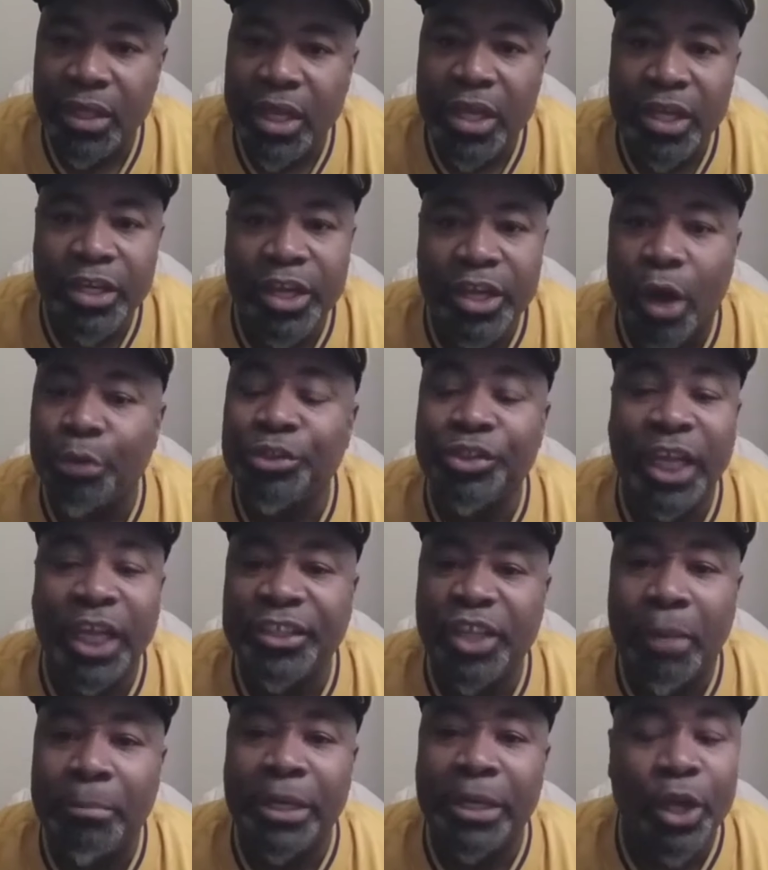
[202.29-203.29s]
Don't say
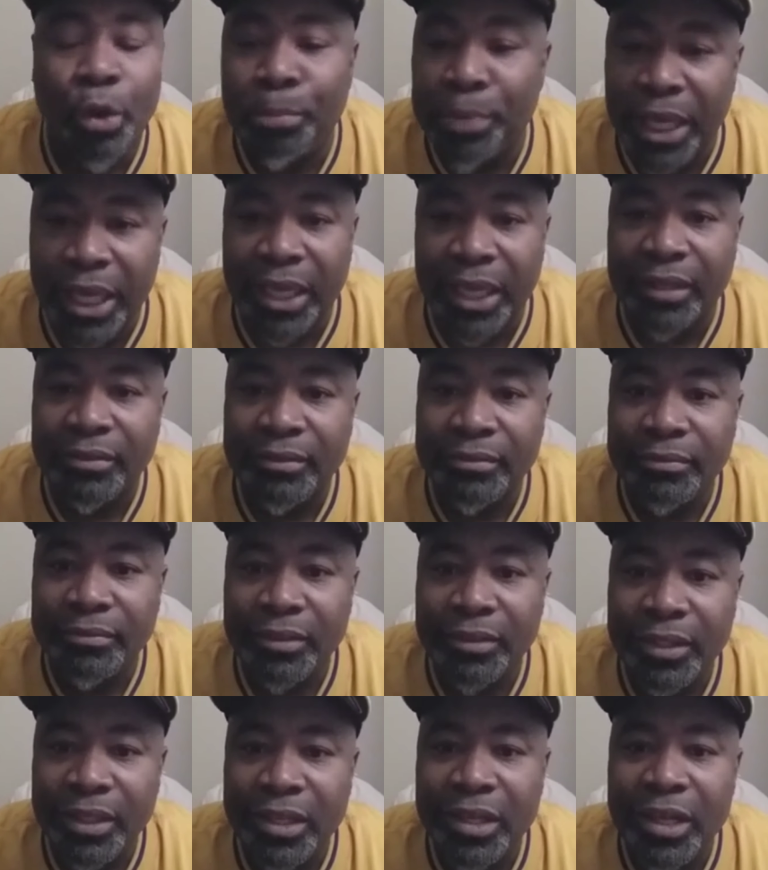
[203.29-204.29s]
something and don't pay it.
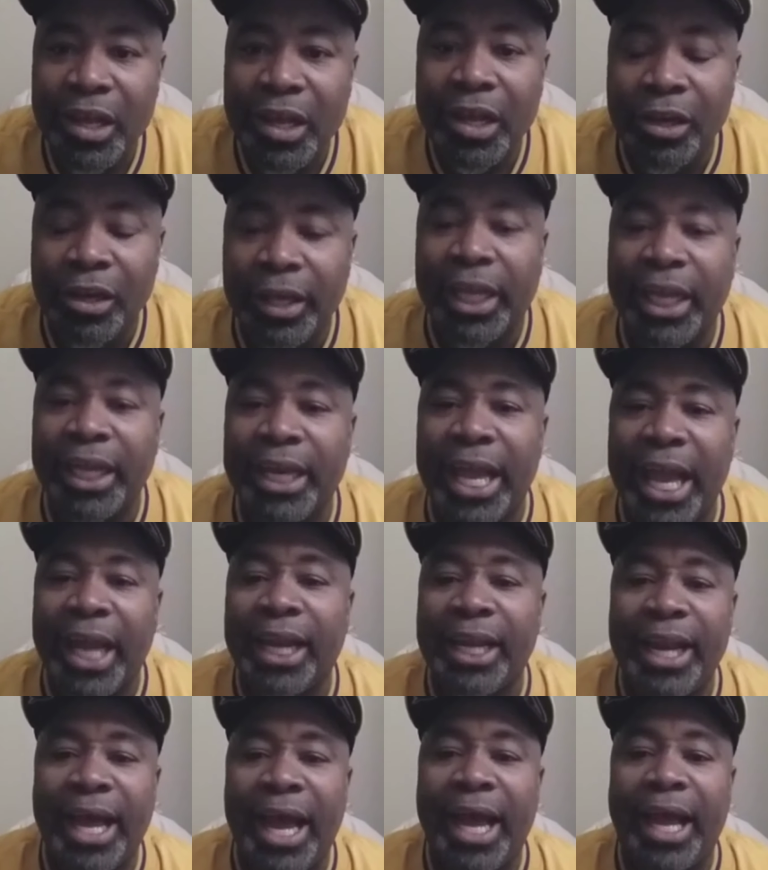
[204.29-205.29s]
Look at
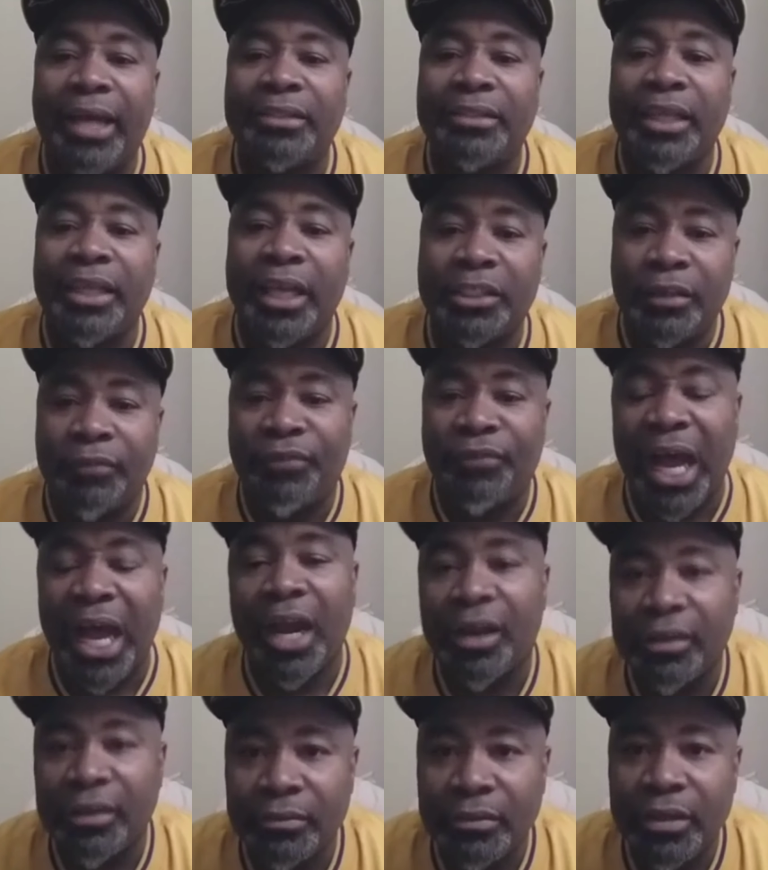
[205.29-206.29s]
Ananias and Sapphira.